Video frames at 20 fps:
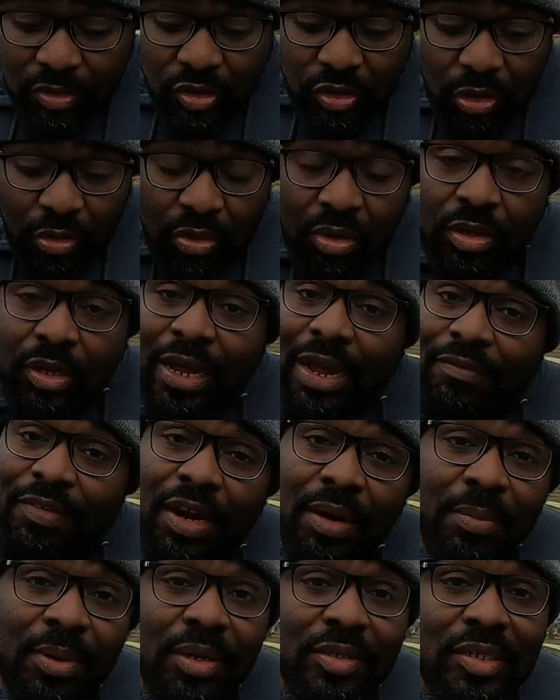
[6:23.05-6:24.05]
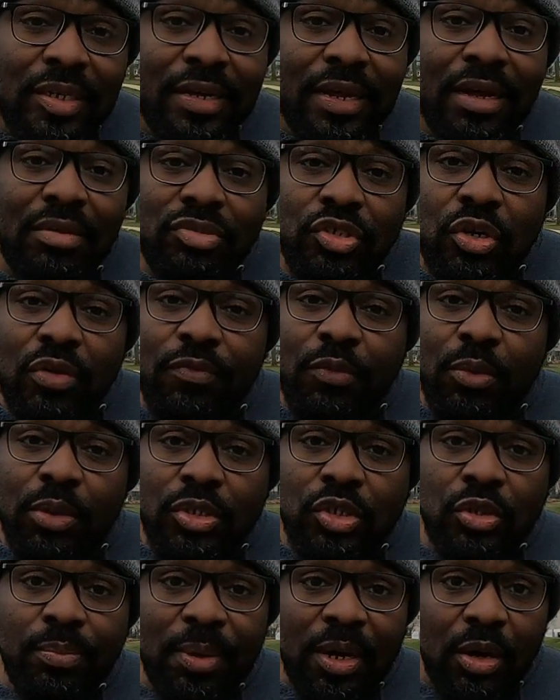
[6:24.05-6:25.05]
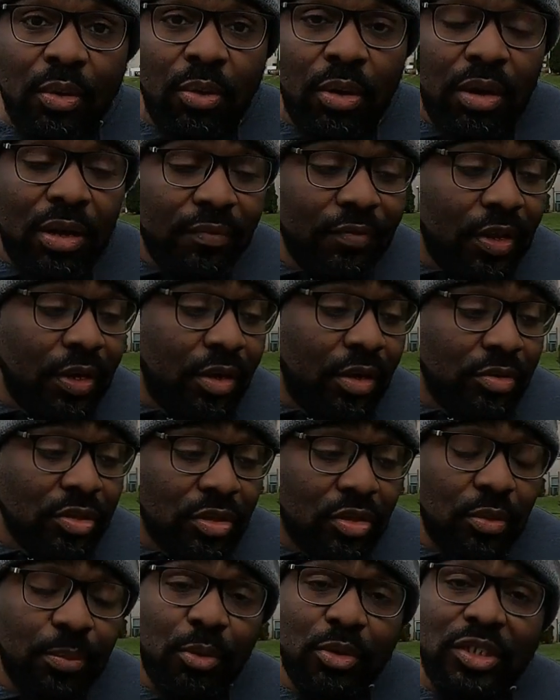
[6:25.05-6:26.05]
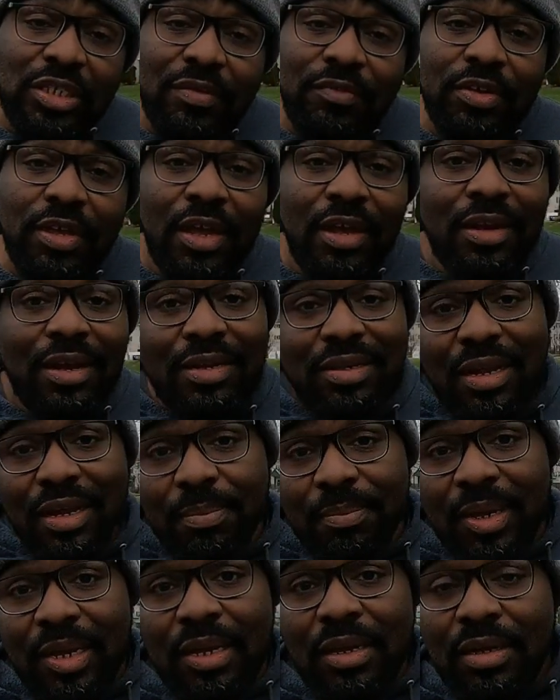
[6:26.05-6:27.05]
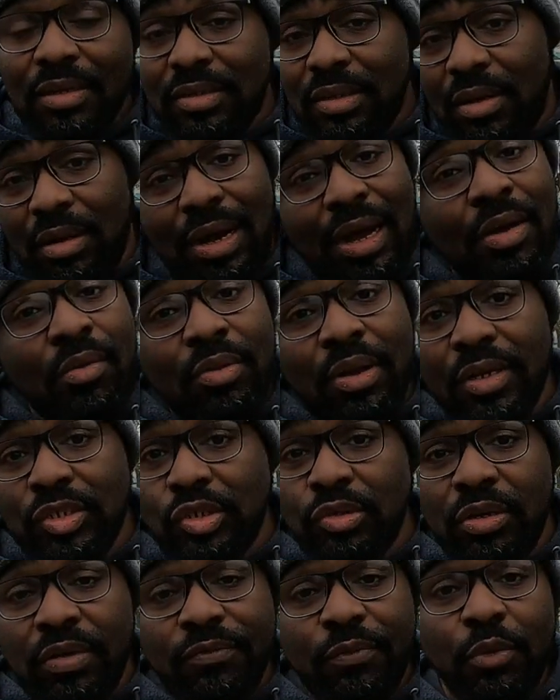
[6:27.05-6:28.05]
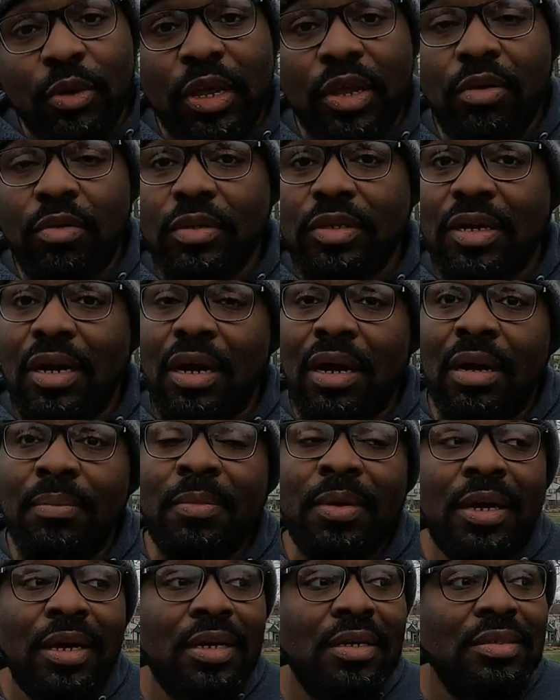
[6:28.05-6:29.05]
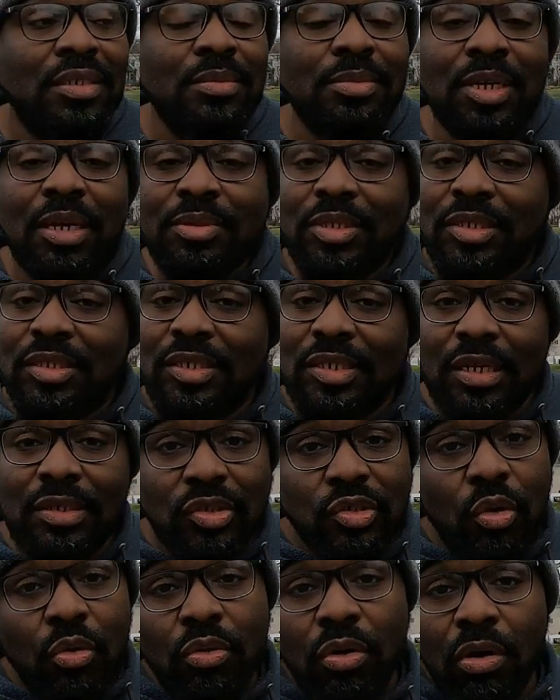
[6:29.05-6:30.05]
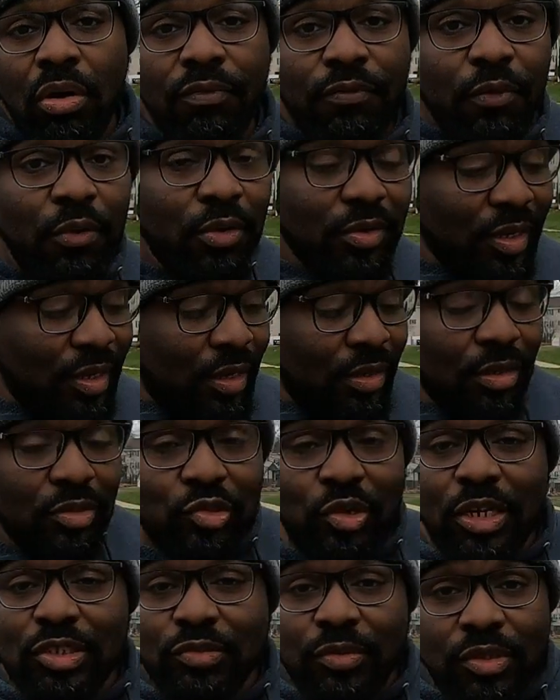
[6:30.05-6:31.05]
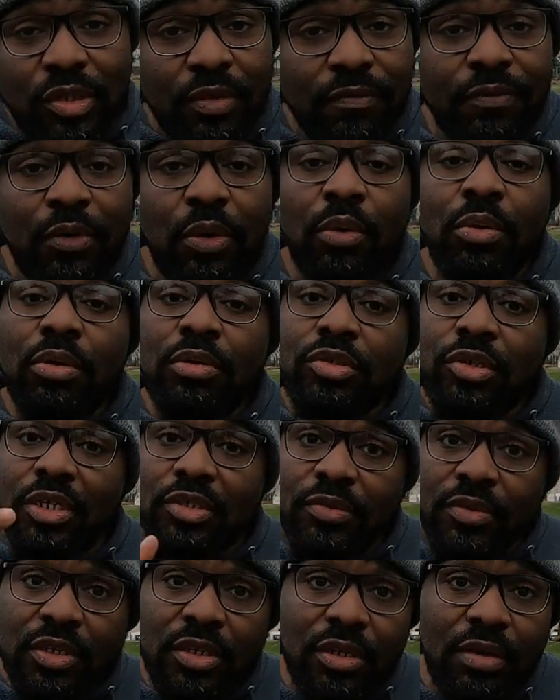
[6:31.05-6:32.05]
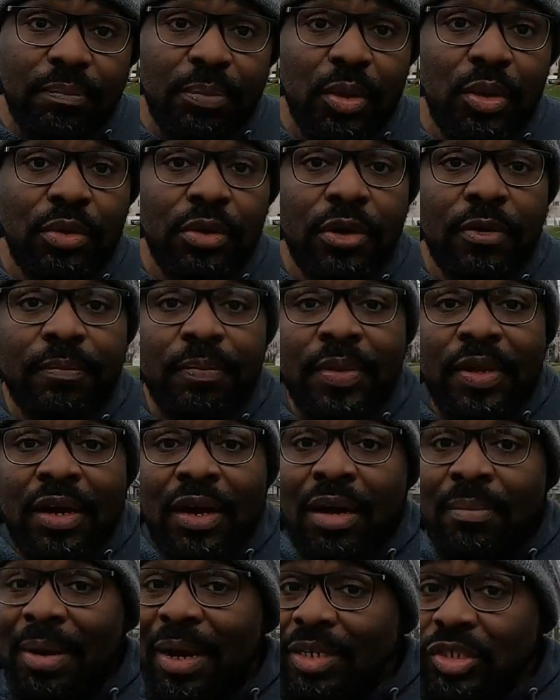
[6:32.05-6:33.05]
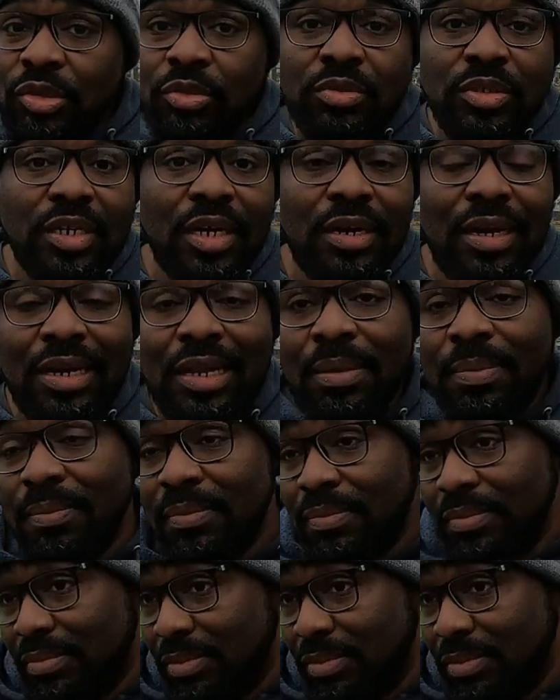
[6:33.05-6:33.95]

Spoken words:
So you have that ability now. So if you want to shoot better quality videos in 2.7K, not like me, I don't like shooting in 4K all the time. Sometimes it just takes so long for it to either transfer to the phone or transfer to the computer. I shoot in 1080